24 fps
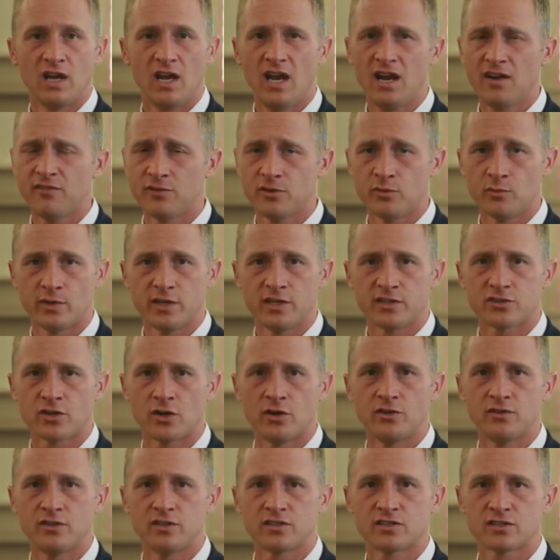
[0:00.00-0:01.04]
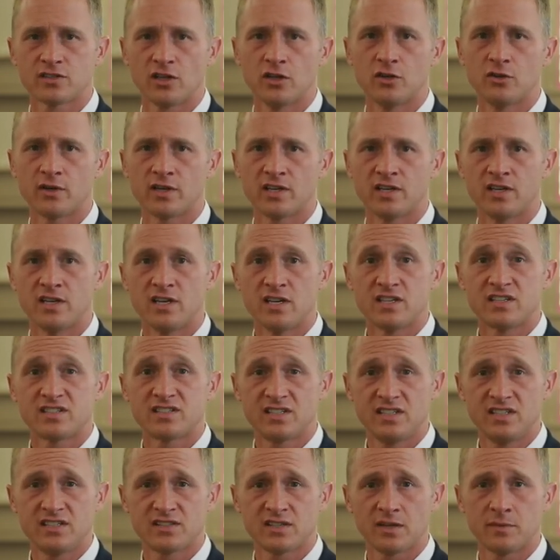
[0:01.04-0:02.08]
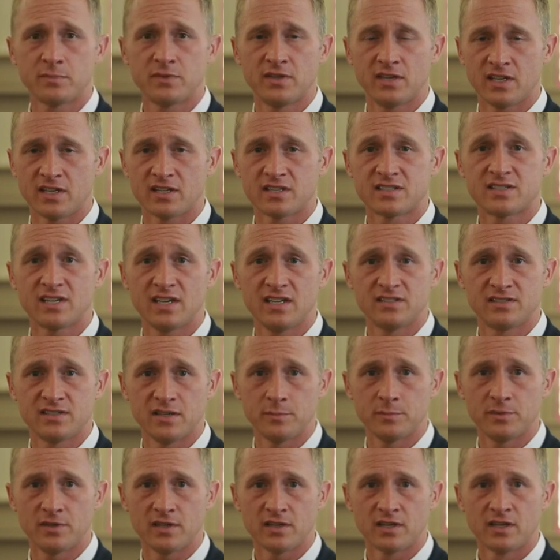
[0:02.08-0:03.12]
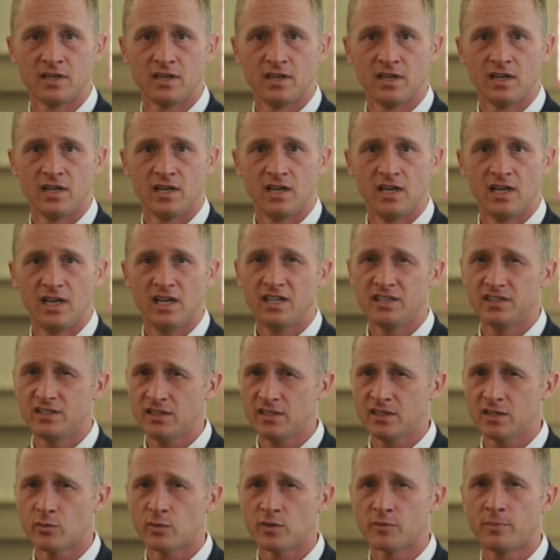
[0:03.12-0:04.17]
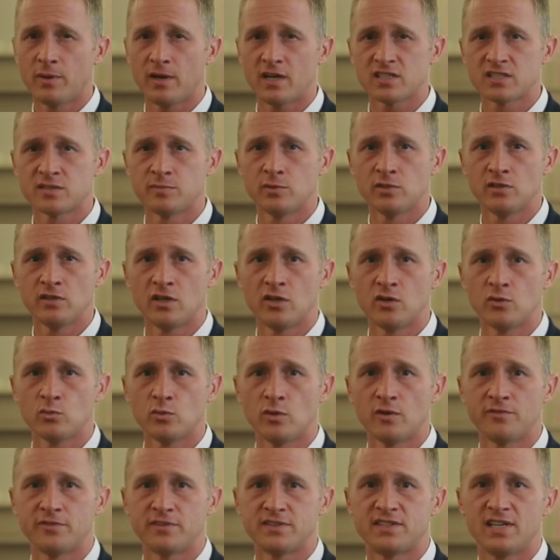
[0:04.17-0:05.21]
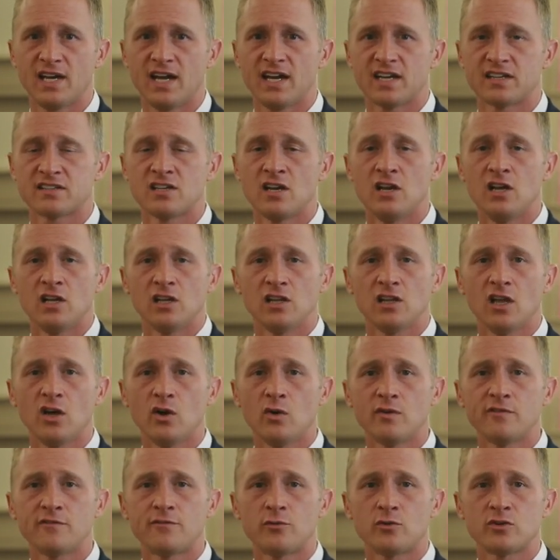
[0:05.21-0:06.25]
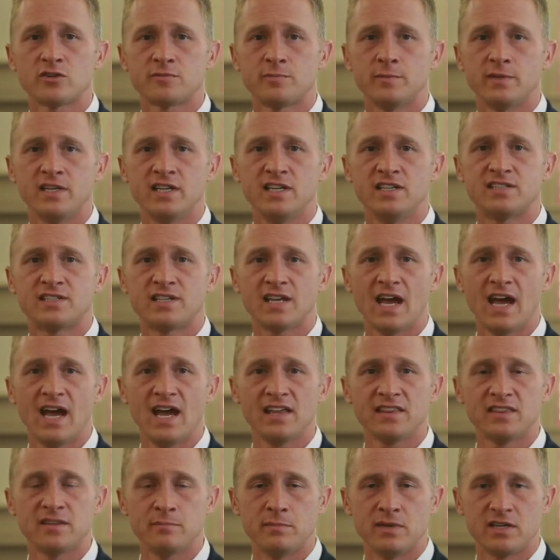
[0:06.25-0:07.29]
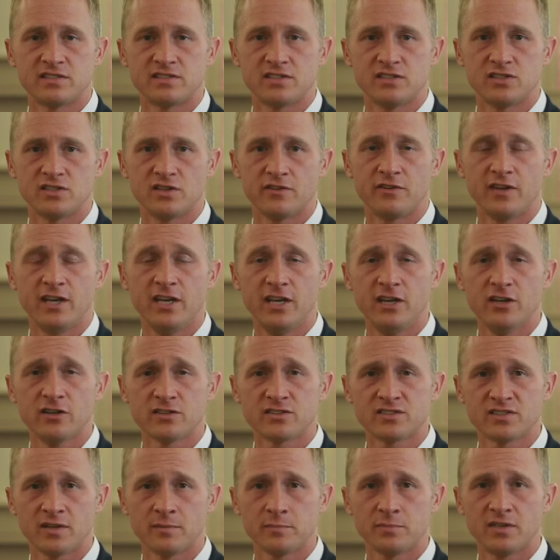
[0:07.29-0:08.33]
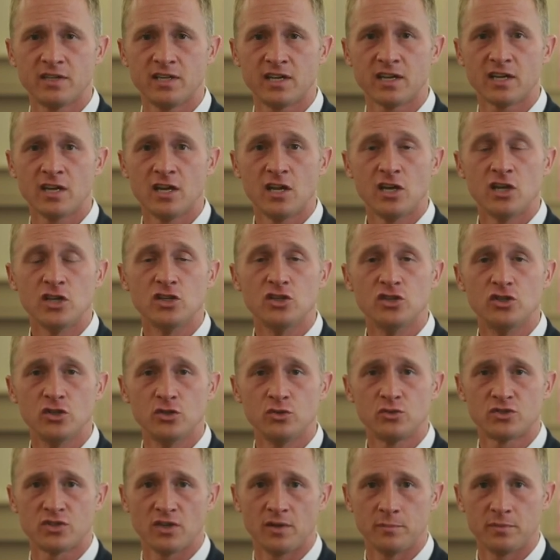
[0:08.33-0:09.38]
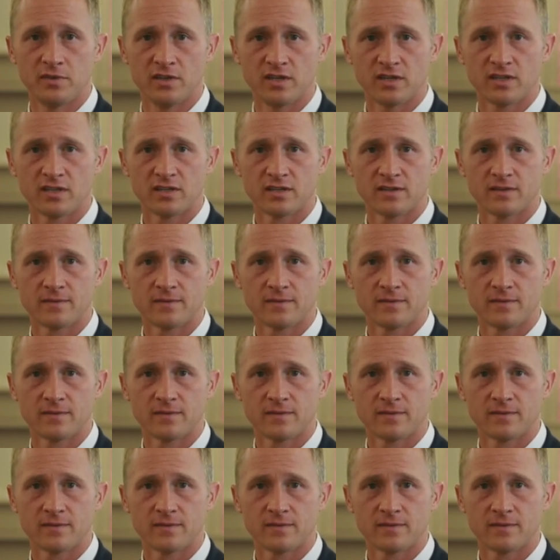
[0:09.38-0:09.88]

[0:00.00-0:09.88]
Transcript: Everyone has heard the slogan, see something, say something. In dealing with possible lone wolf attacks, law enforcement needs to add the message of hear something, do something.